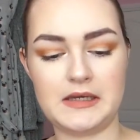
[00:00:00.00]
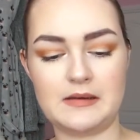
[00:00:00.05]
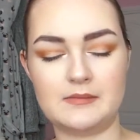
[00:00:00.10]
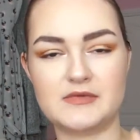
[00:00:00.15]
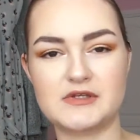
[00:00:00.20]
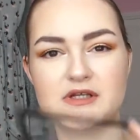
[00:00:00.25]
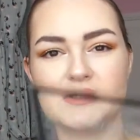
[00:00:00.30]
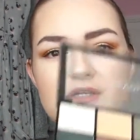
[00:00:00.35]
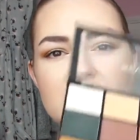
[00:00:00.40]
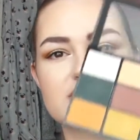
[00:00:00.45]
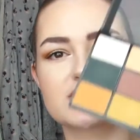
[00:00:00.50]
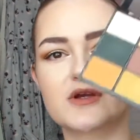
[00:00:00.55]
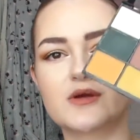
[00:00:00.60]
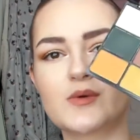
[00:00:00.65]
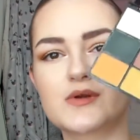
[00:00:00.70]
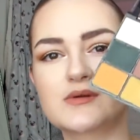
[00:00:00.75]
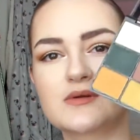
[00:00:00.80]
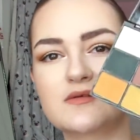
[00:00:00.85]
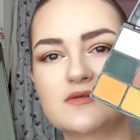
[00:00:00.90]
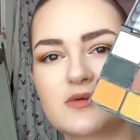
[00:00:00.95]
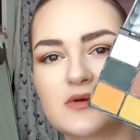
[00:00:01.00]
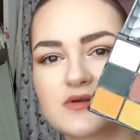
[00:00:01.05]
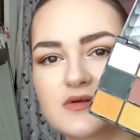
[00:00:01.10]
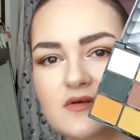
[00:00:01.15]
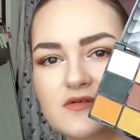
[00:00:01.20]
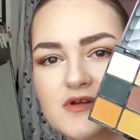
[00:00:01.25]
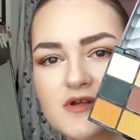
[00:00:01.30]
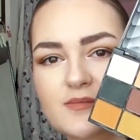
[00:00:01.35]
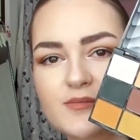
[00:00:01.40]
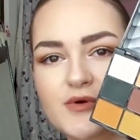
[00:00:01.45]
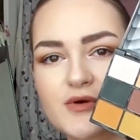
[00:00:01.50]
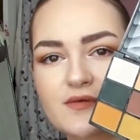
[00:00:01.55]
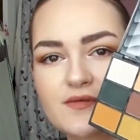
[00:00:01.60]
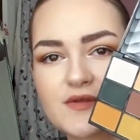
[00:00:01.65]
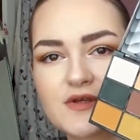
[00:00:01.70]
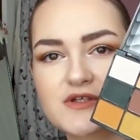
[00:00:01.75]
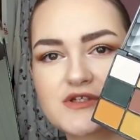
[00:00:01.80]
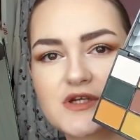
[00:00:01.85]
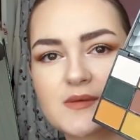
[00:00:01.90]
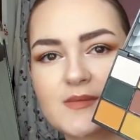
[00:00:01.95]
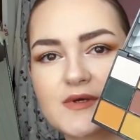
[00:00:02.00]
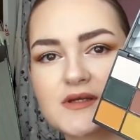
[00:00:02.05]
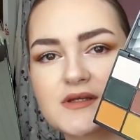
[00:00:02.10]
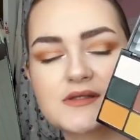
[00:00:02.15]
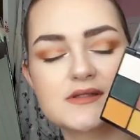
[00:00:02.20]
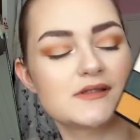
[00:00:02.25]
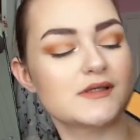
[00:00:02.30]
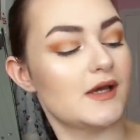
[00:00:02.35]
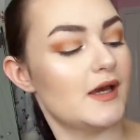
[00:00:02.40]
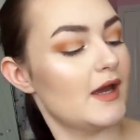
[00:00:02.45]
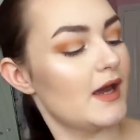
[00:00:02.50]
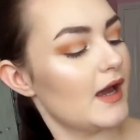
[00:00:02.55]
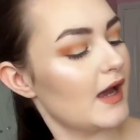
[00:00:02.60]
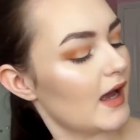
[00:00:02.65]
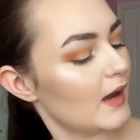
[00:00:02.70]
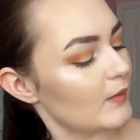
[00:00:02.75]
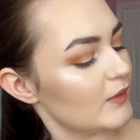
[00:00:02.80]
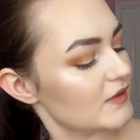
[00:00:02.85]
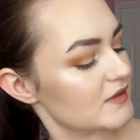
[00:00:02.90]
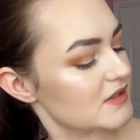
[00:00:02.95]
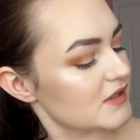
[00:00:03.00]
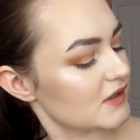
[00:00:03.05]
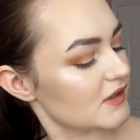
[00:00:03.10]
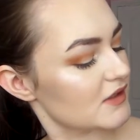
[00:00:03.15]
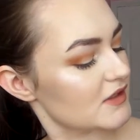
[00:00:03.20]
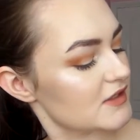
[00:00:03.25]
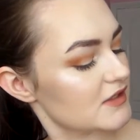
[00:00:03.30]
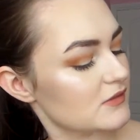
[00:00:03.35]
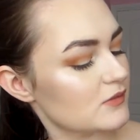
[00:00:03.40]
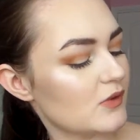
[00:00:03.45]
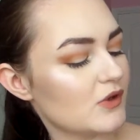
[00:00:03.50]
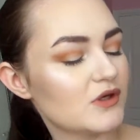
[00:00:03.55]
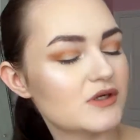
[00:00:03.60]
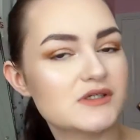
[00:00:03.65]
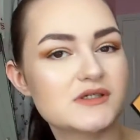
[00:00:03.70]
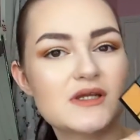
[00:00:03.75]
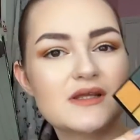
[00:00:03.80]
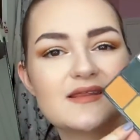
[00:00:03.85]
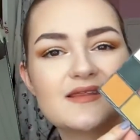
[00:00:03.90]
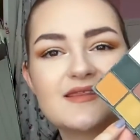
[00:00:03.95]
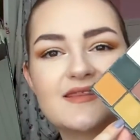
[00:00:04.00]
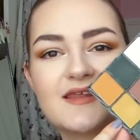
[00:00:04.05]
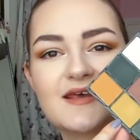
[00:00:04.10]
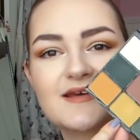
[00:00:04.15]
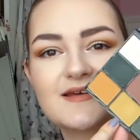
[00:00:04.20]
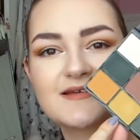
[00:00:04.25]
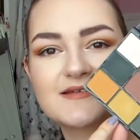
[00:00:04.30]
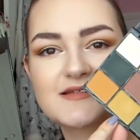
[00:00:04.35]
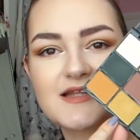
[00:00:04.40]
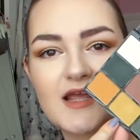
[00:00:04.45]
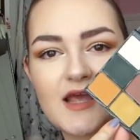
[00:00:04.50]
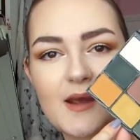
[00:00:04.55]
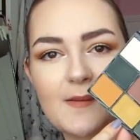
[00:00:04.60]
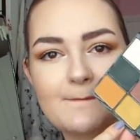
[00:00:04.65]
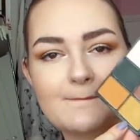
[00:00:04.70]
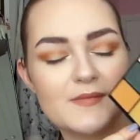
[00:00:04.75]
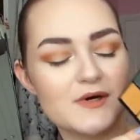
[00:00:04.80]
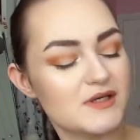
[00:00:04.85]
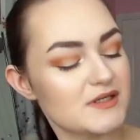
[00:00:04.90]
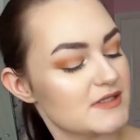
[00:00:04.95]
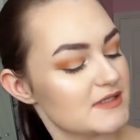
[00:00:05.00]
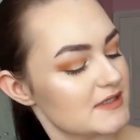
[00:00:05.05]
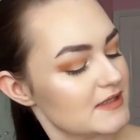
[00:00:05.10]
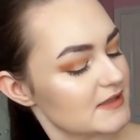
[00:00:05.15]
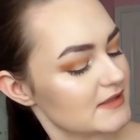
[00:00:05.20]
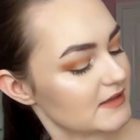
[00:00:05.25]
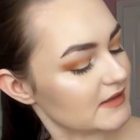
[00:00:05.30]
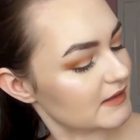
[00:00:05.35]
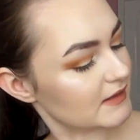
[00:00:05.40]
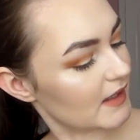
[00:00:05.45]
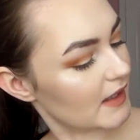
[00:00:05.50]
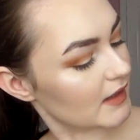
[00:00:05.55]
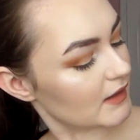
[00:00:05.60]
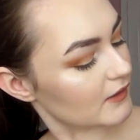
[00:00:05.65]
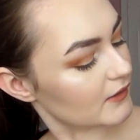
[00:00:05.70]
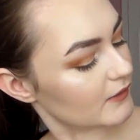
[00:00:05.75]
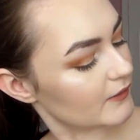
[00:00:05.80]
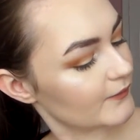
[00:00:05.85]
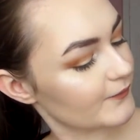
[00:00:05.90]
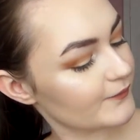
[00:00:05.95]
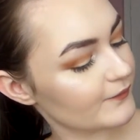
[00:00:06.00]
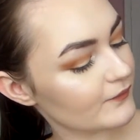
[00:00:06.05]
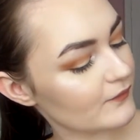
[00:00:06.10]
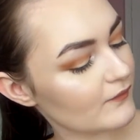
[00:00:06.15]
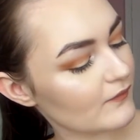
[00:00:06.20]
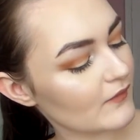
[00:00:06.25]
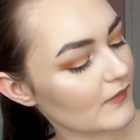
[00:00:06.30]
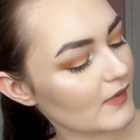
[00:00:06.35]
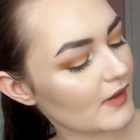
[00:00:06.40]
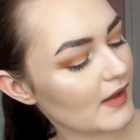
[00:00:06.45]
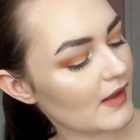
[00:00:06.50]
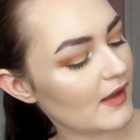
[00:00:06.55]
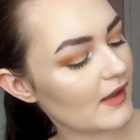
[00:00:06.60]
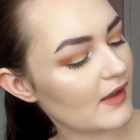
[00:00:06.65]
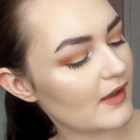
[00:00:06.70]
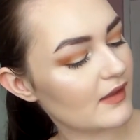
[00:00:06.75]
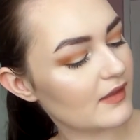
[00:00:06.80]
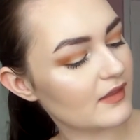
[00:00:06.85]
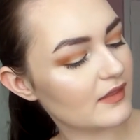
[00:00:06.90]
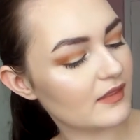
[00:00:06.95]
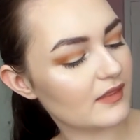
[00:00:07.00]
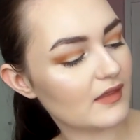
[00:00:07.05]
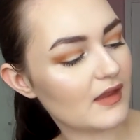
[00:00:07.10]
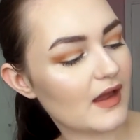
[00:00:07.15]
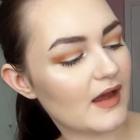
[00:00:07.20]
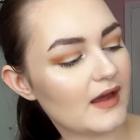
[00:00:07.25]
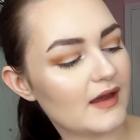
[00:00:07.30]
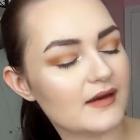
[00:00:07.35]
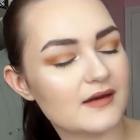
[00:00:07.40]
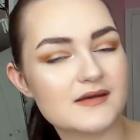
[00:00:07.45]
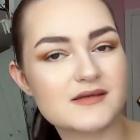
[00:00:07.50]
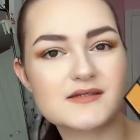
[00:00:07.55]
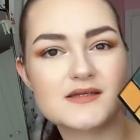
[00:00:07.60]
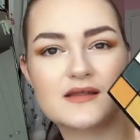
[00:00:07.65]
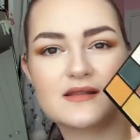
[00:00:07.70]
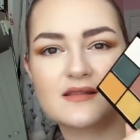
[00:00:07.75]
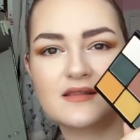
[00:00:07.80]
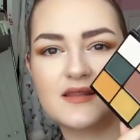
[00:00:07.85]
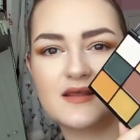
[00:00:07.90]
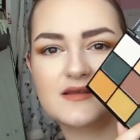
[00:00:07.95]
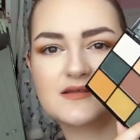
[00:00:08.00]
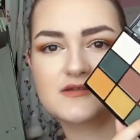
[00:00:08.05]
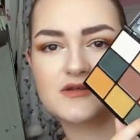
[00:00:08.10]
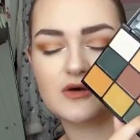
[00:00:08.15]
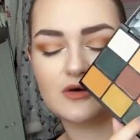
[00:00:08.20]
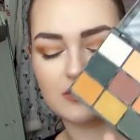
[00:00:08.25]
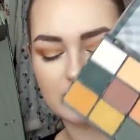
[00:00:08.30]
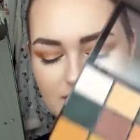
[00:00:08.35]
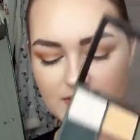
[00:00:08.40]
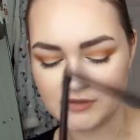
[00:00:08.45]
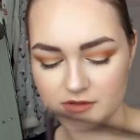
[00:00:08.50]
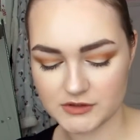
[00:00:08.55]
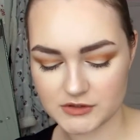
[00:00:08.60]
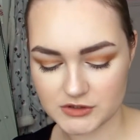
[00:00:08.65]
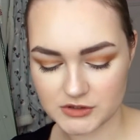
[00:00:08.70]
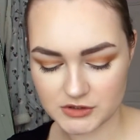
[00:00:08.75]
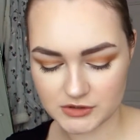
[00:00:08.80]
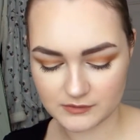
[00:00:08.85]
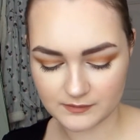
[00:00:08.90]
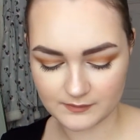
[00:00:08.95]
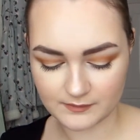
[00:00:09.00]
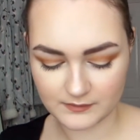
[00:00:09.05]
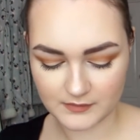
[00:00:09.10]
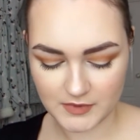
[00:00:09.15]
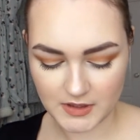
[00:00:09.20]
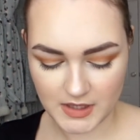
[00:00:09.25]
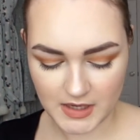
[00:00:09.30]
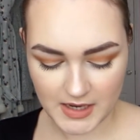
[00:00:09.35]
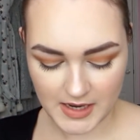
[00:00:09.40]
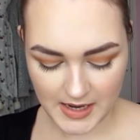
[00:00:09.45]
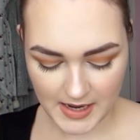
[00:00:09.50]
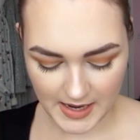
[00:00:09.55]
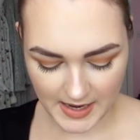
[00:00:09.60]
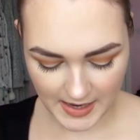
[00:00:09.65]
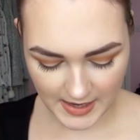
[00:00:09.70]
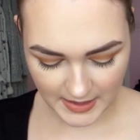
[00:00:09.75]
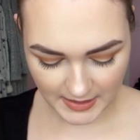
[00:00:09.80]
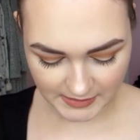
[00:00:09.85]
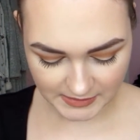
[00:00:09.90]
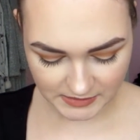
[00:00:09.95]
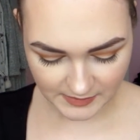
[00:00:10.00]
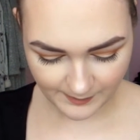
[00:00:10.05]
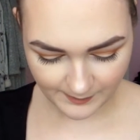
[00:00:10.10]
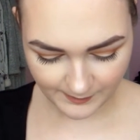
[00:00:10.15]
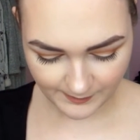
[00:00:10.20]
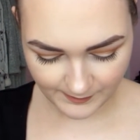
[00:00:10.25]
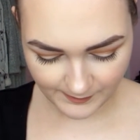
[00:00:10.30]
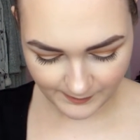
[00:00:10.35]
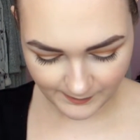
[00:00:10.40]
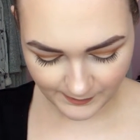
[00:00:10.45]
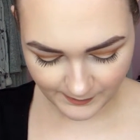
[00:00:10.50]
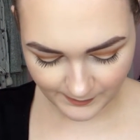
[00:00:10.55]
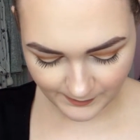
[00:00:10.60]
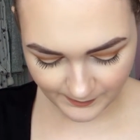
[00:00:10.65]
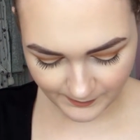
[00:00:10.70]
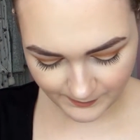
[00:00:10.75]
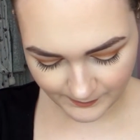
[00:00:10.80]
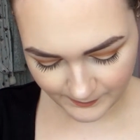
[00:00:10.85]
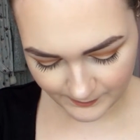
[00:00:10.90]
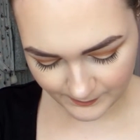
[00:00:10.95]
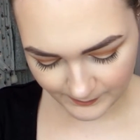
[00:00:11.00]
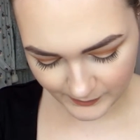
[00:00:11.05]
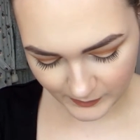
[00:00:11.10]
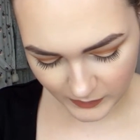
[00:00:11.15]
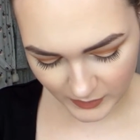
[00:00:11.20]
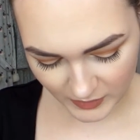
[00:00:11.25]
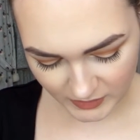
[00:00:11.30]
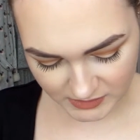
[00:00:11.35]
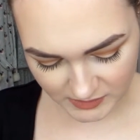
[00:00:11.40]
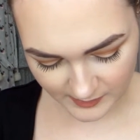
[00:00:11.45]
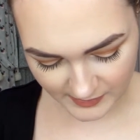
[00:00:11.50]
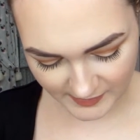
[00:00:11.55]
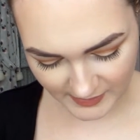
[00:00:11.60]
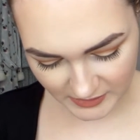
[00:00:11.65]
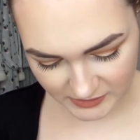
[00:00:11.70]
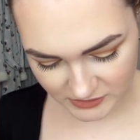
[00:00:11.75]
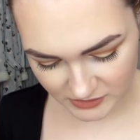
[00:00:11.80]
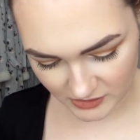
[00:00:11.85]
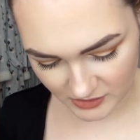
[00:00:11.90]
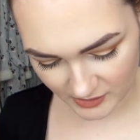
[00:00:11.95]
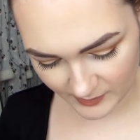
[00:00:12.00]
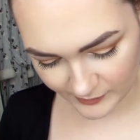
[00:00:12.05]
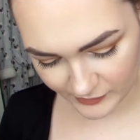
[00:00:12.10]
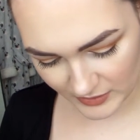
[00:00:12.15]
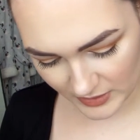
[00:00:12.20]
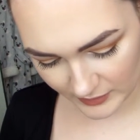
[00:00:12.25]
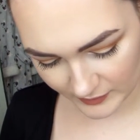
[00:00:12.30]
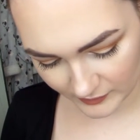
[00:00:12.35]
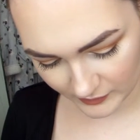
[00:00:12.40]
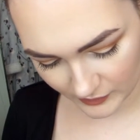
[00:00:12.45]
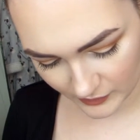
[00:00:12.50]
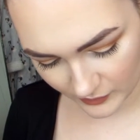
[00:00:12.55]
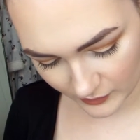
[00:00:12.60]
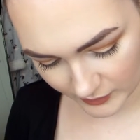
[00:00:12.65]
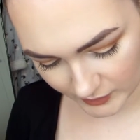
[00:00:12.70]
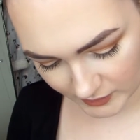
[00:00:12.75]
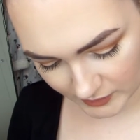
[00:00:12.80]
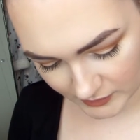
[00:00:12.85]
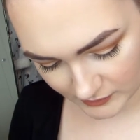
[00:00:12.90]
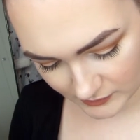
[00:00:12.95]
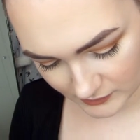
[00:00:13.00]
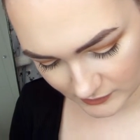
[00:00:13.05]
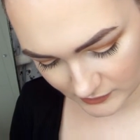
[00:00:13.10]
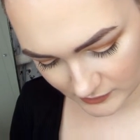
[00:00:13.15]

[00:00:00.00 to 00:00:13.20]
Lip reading: I'm just going to show you which one to swatch. So I've done both the shimmers. I'm also going to swatch this like mustard yellow and this orange, and possibly that dark brown in the corner.